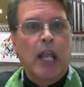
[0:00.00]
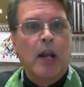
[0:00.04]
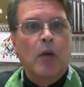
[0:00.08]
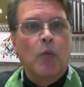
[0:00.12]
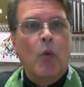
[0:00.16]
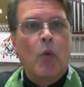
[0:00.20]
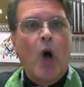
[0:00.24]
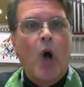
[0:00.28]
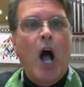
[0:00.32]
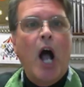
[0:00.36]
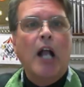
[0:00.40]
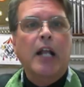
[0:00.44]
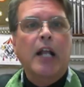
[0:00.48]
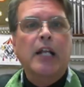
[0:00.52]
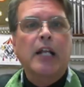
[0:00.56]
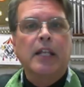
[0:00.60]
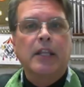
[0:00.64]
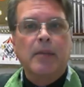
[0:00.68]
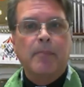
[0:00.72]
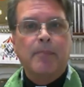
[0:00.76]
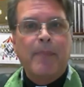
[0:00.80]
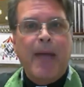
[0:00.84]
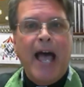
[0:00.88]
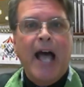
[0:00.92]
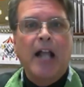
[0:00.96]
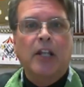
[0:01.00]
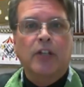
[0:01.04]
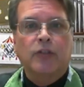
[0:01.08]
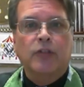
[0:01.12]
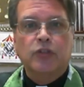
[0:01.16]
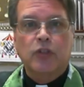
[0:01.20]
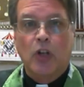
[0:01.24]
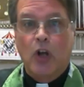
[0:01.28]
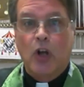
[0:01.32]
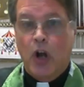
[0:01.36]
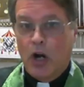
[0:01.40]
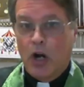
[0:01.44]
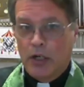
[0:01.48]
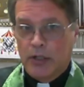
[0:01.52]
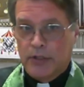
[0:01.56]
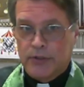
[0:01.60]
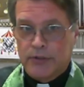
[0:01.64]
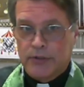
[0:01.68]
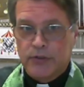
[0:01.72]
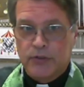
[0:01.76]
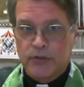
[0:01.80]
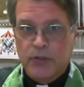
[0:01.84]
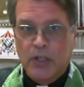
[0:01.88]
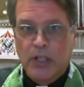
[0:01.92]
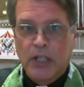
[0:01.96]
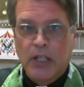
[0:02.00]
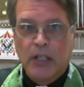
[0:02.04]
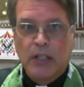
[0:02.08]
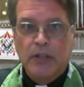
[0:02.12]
and walk the palace gardens.